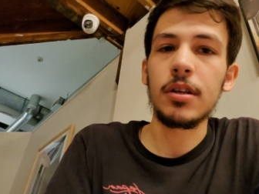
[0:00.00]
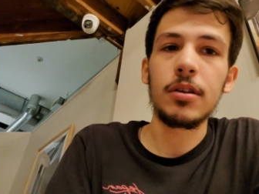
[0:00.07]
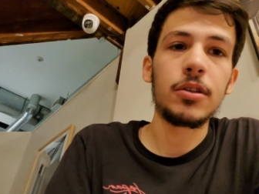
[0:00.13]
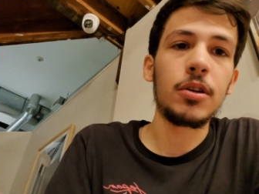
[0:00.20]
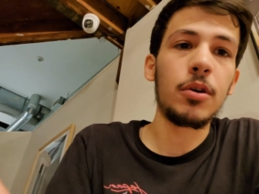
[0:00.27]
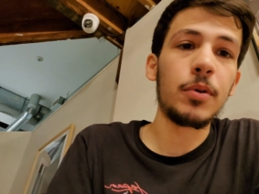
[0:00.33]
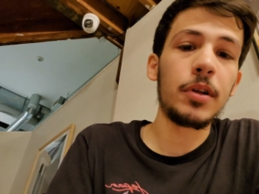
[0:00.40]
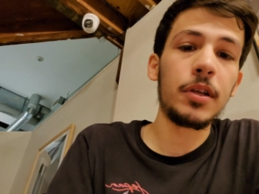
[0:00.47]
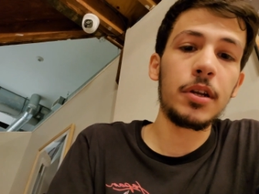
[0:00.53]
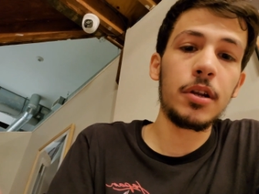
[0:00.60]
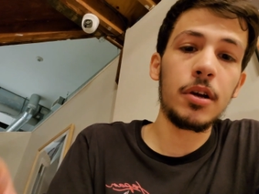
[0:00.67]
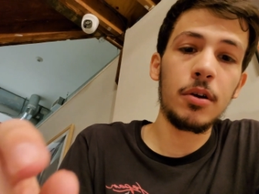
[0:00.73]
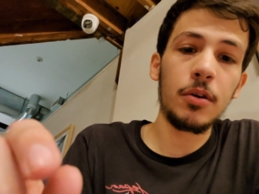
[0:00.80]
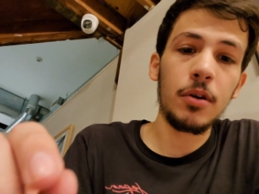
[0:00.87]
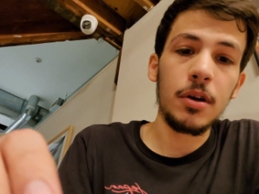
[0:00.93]
Don't really
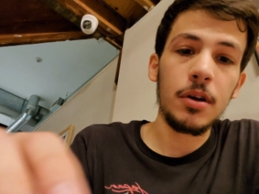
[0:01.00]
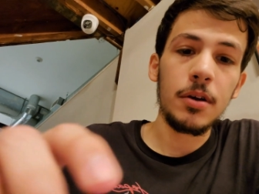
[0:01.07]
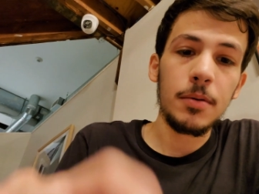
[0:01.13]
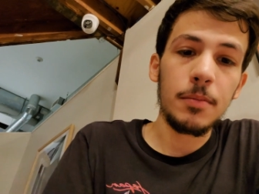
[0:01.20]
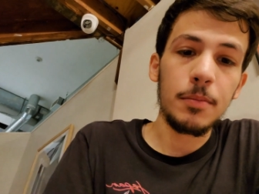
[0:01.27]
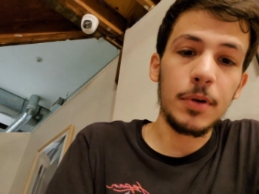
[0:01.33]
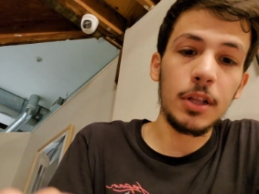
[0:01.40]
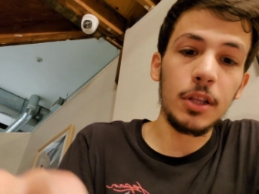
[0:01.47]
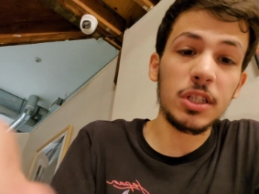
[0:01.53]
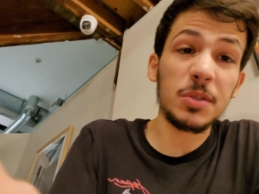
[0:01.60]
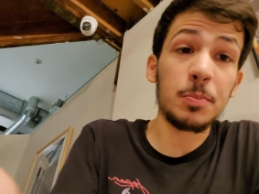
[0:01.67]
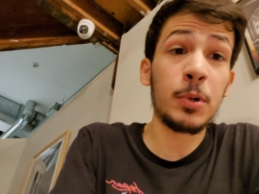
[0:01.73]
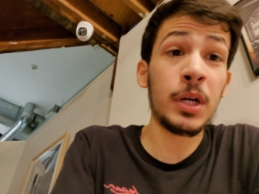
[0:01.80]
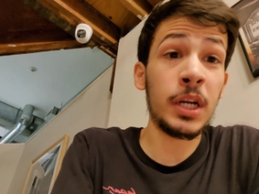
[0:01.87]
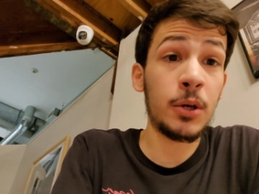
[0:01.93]
know, but it looks
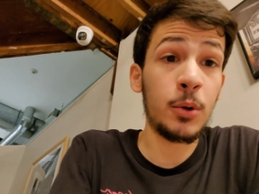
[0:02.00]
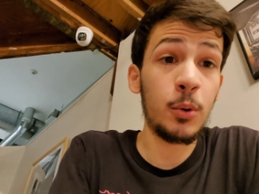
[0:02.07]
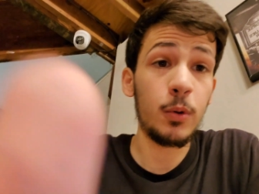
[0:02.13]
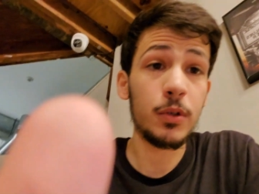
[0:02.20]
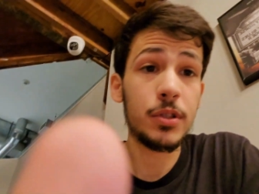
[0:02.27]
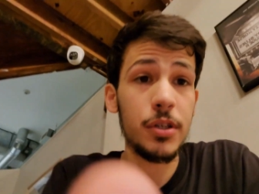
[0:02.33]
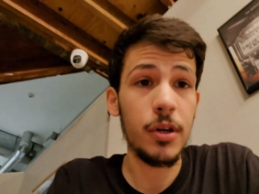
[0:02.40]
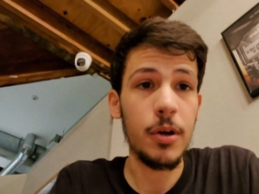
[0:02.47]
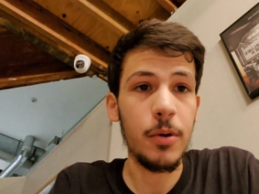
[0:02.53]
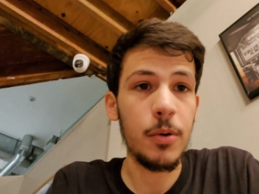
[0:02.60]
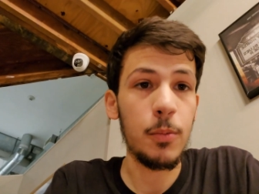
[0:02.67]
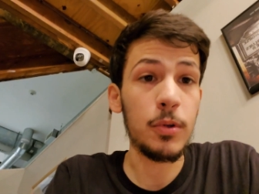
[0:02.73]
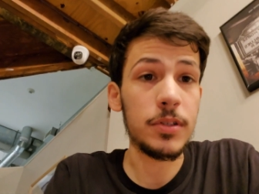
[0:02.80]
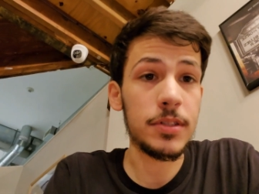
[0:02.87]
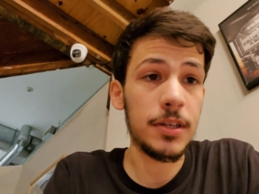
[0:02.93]
pretty cool, so
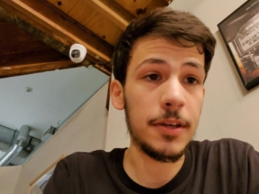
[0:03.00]
we'll see.